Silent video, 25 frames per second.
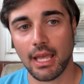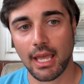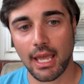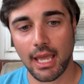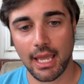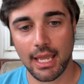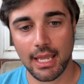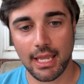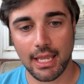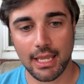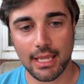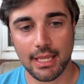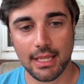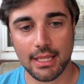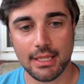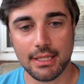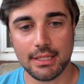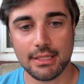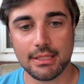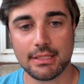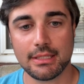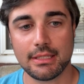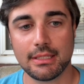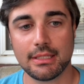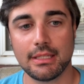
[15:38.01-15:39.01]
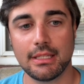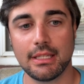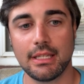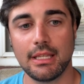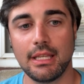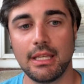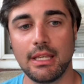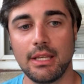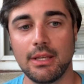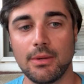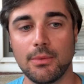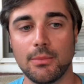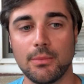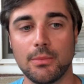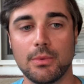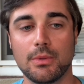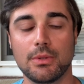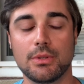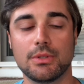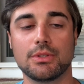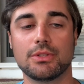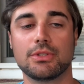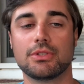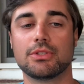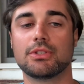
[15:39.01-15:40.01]
and it
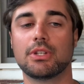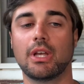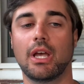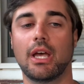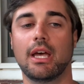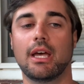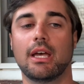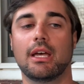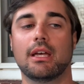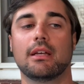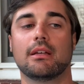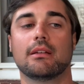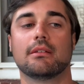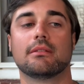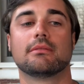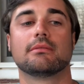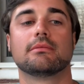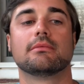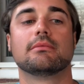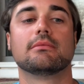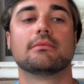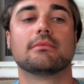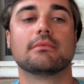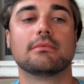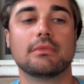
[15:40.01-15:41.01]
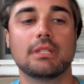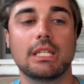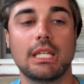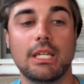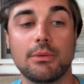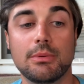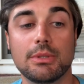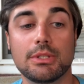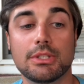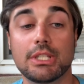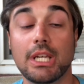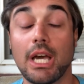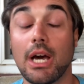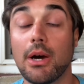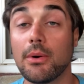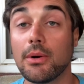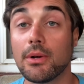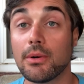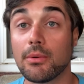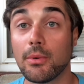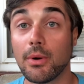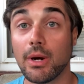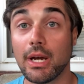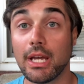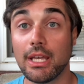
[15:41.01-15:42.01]
was
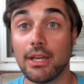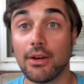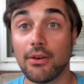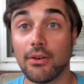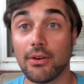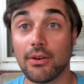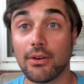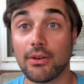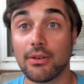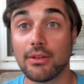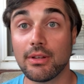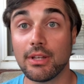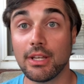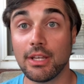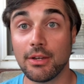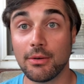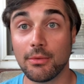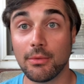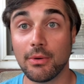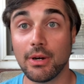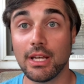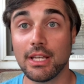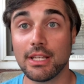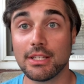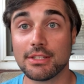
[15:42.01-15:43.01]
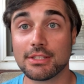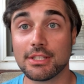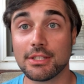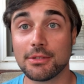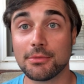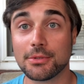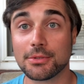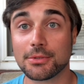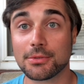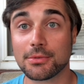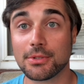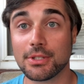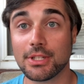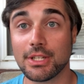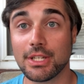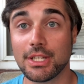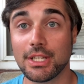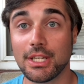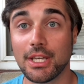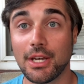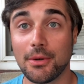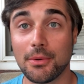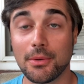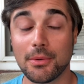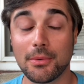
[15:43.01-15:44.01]
going well. It was really
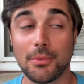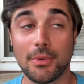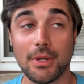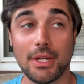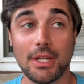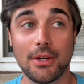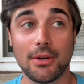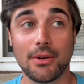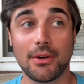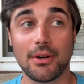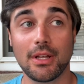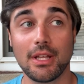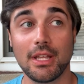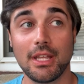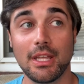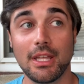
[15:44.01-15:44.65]
going well.